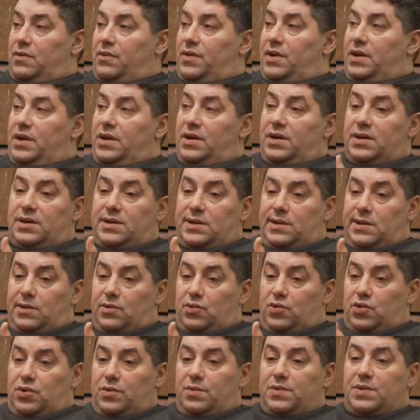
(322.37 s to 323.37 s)
is acquainted
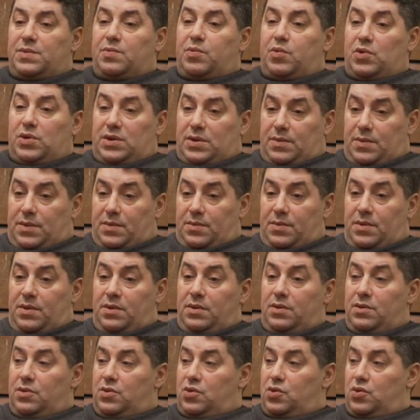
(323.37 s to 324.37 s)
with a knife, but he's not
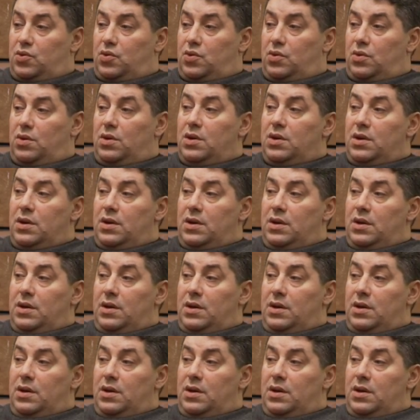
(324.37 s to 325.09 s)
acquainted with a gun.